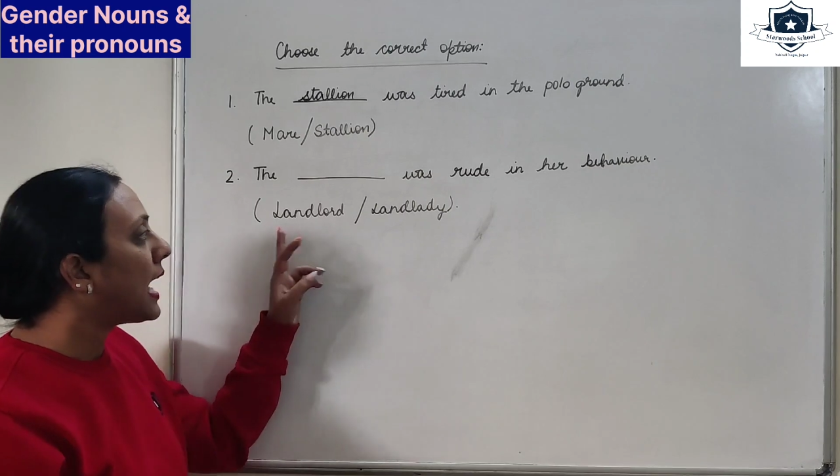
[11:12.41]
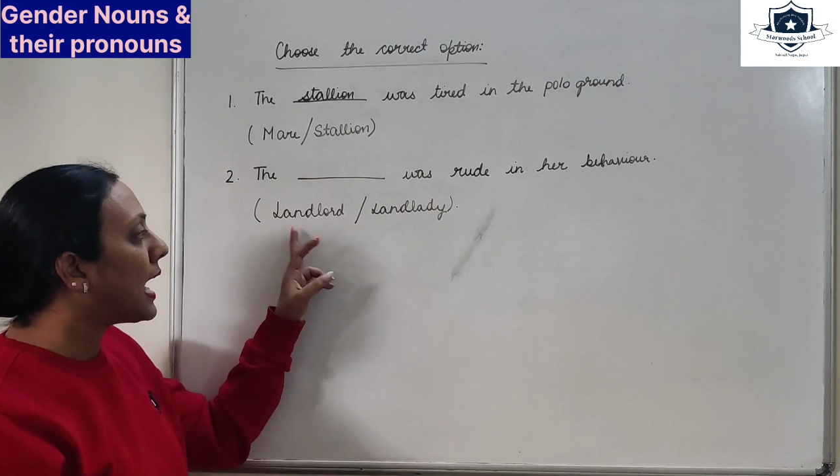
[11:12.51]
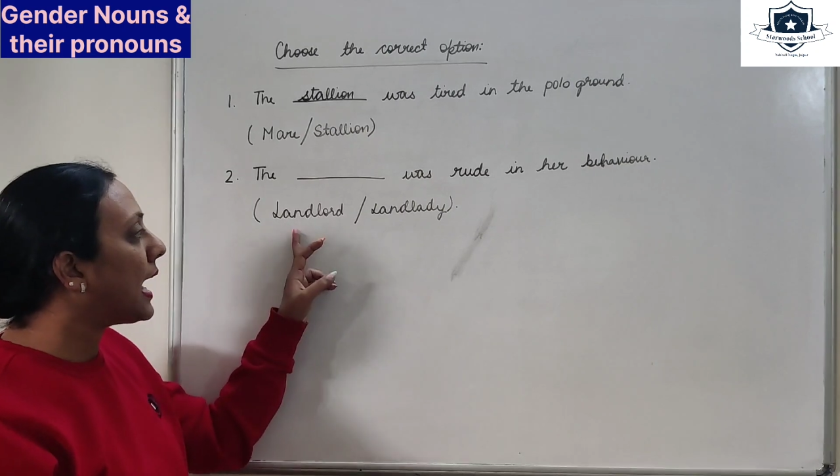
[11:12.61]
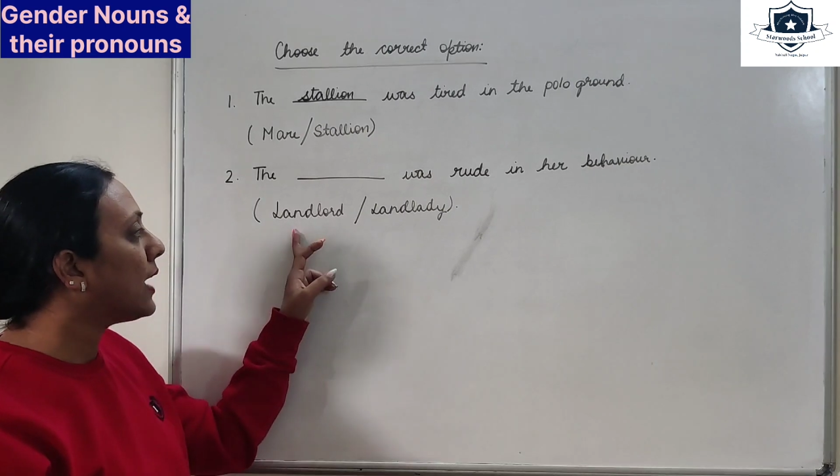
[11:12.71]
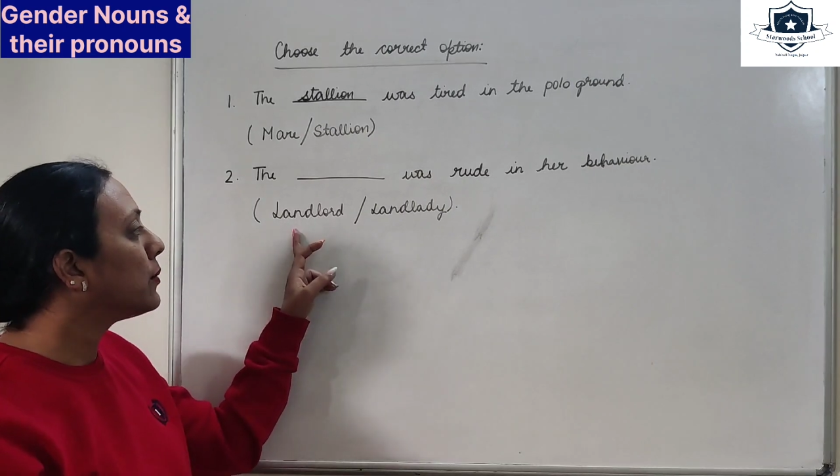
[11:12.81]

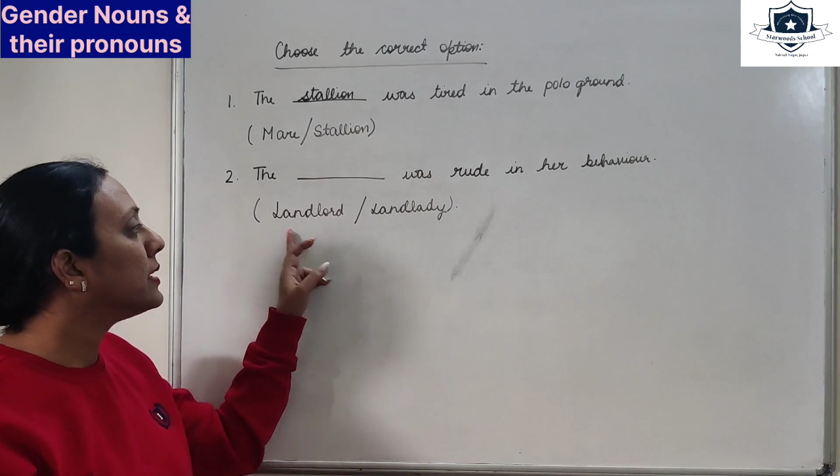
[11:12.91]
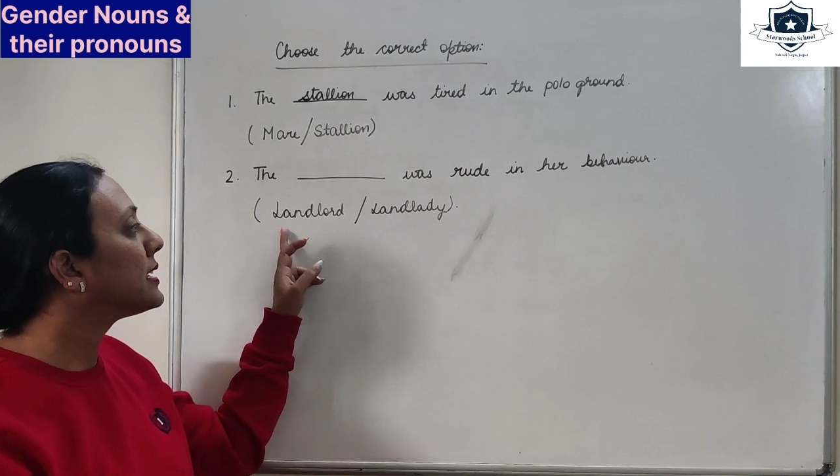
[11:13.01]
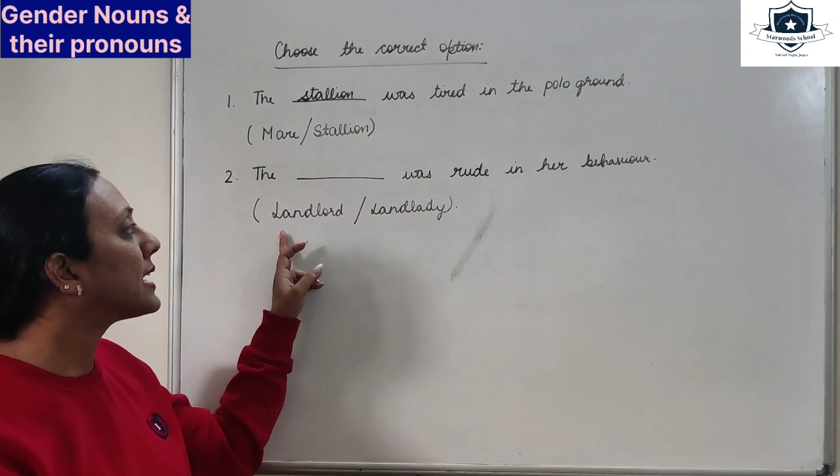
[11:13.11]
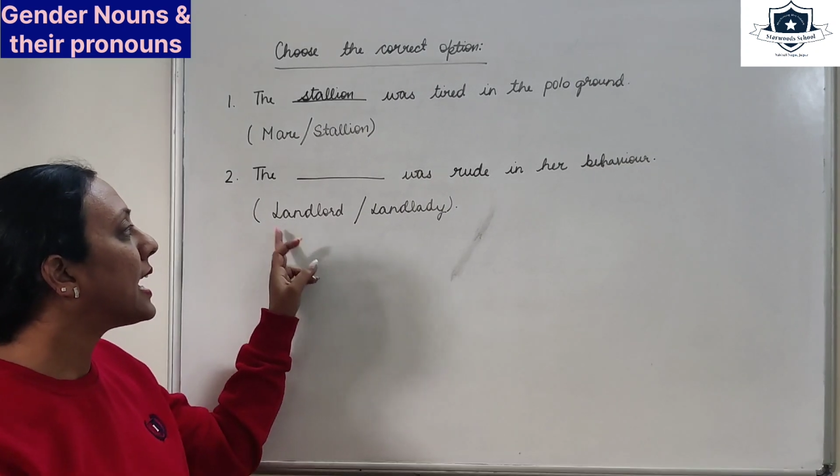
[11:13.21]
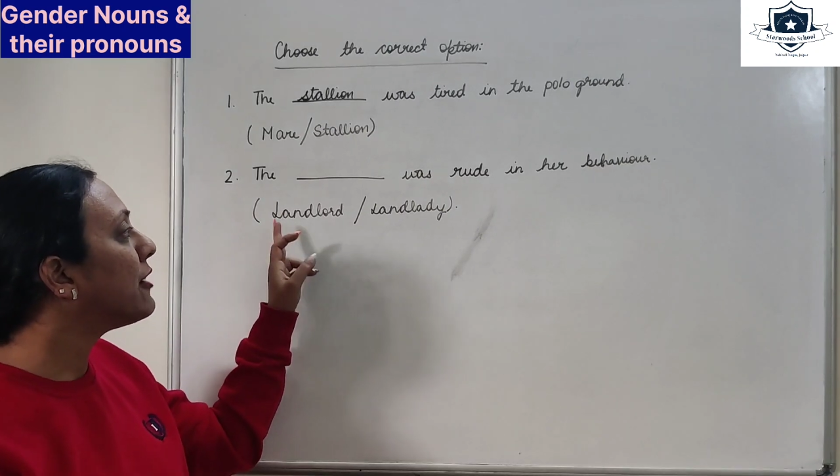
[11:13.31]
I will
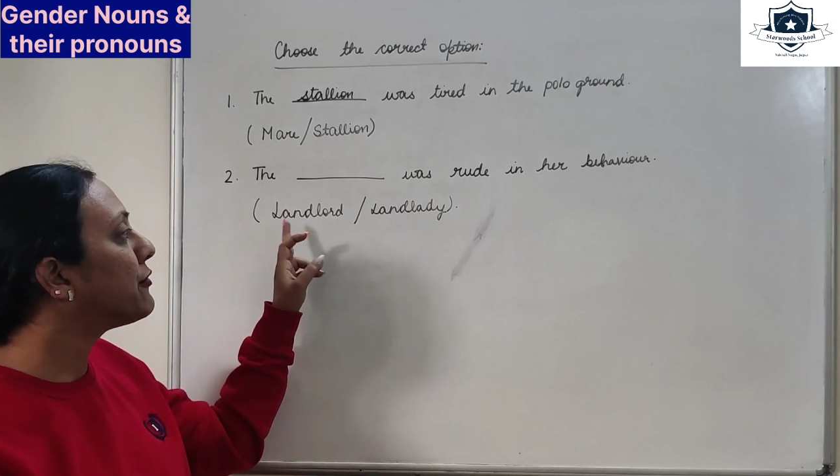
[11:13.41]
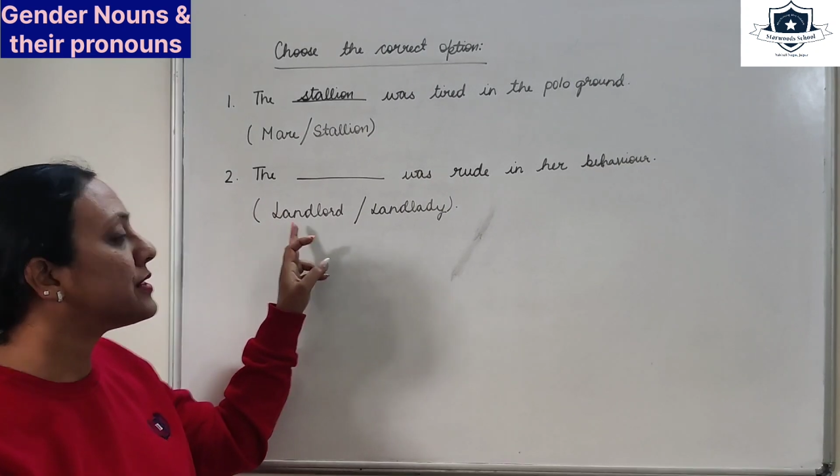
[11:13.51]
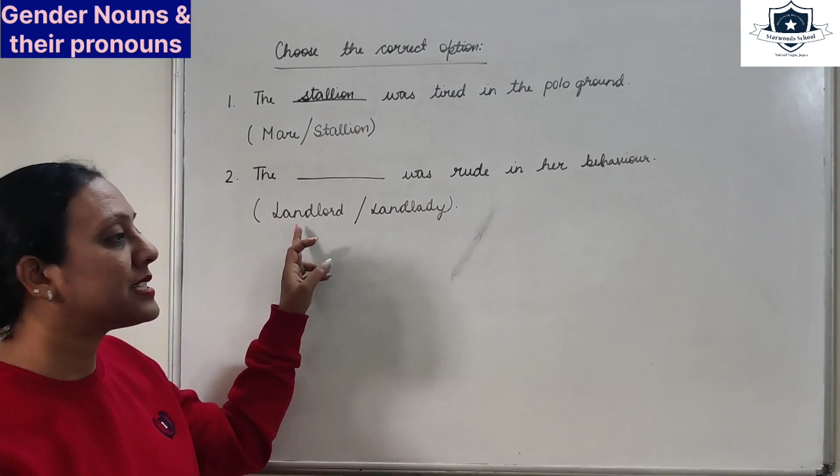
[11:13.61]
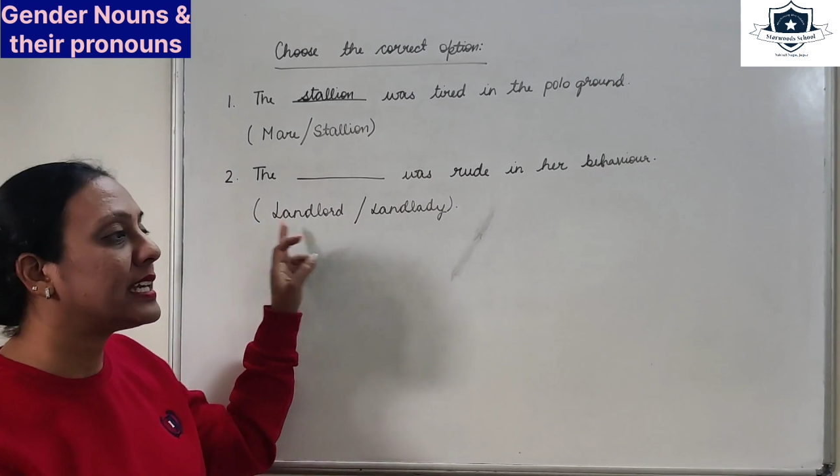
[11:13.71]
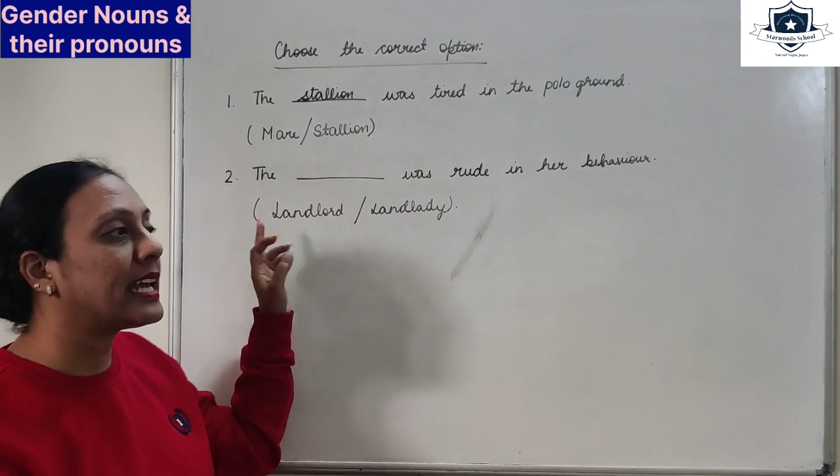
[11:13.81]
try
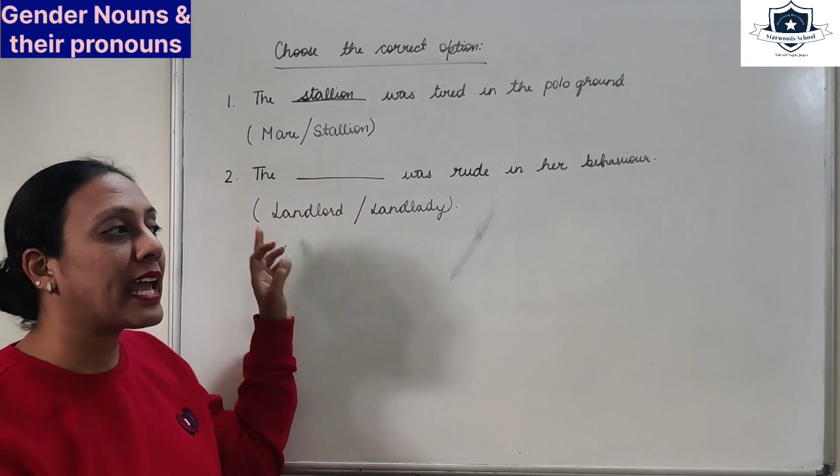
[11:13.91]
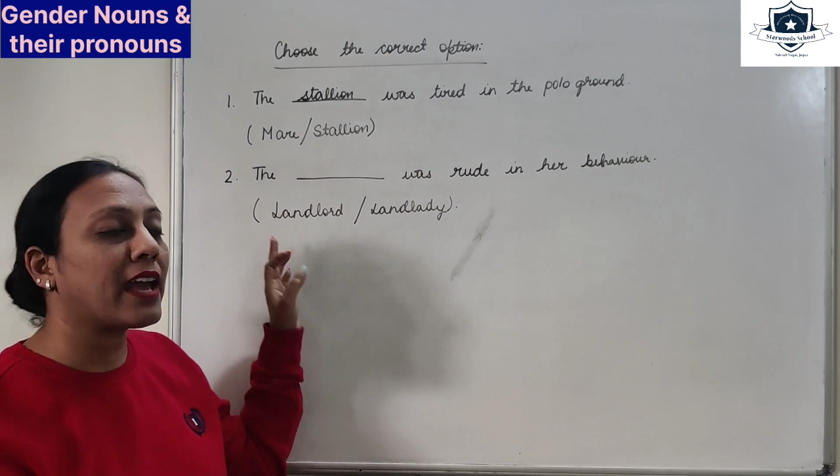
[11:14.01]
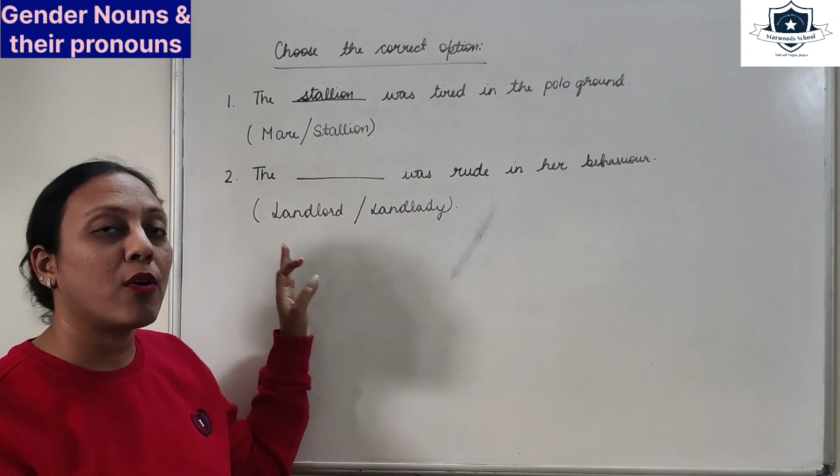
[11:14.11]
fitting